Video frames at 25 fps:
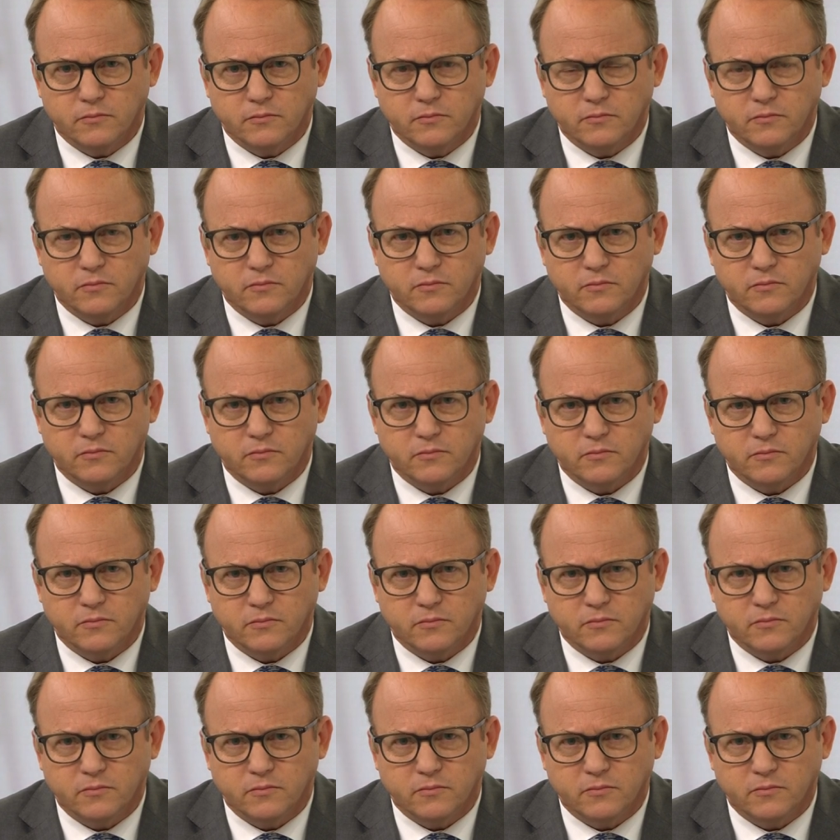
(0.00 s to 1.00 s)

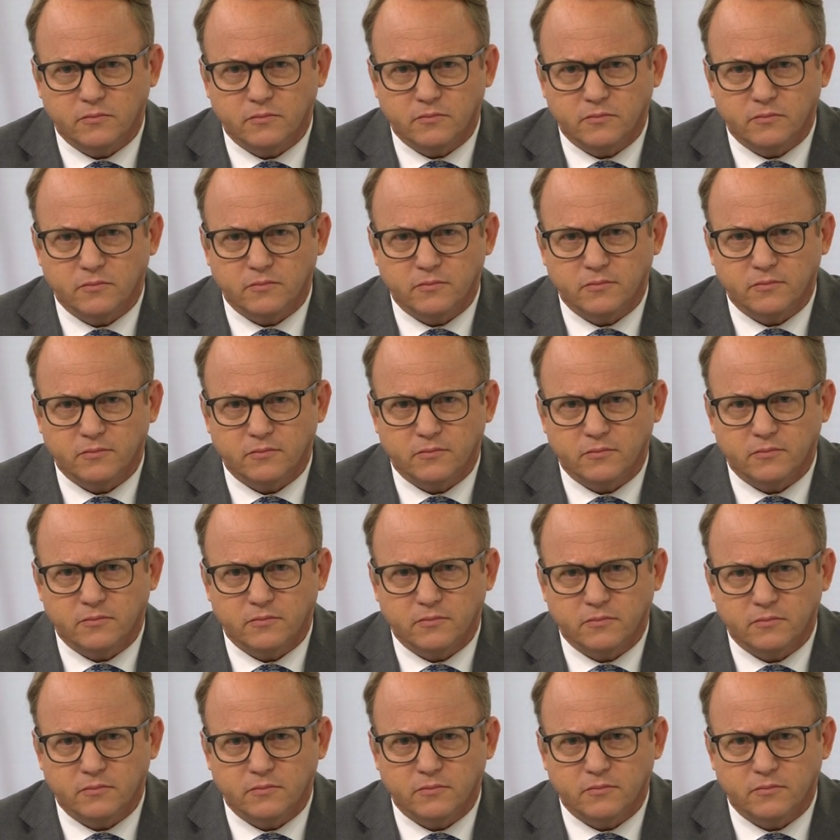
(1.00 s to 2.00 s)

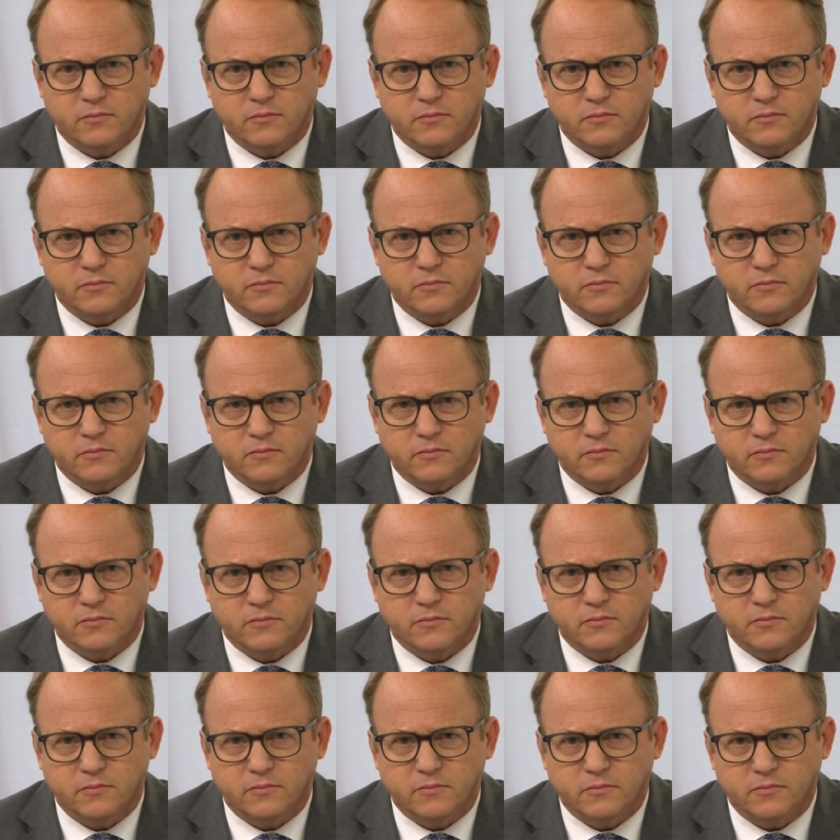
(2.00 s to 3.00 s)

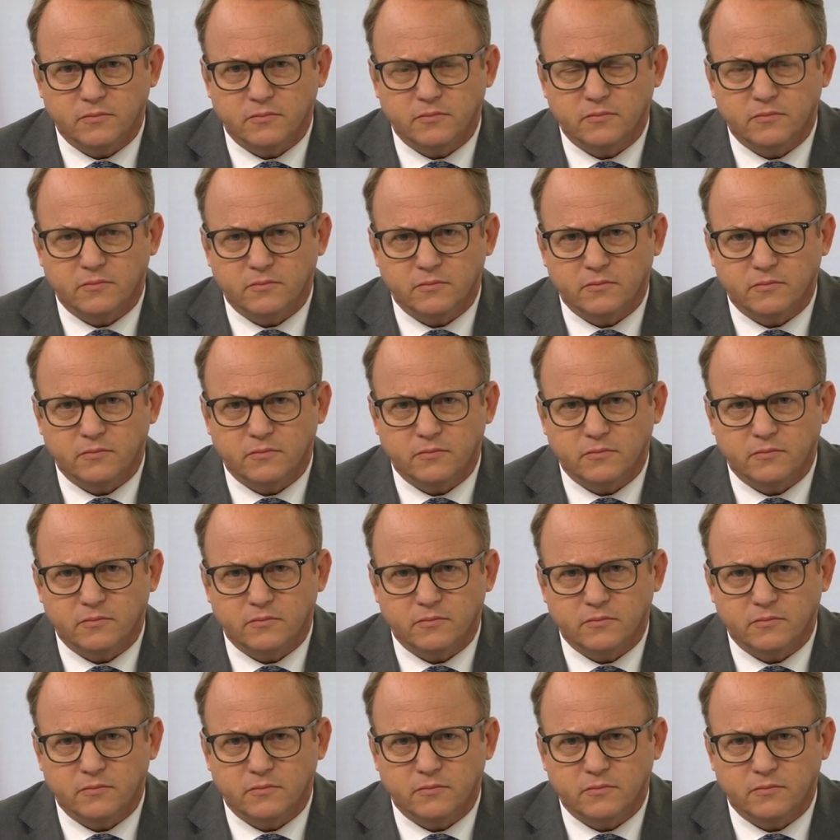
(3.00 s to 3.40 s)
[no speech]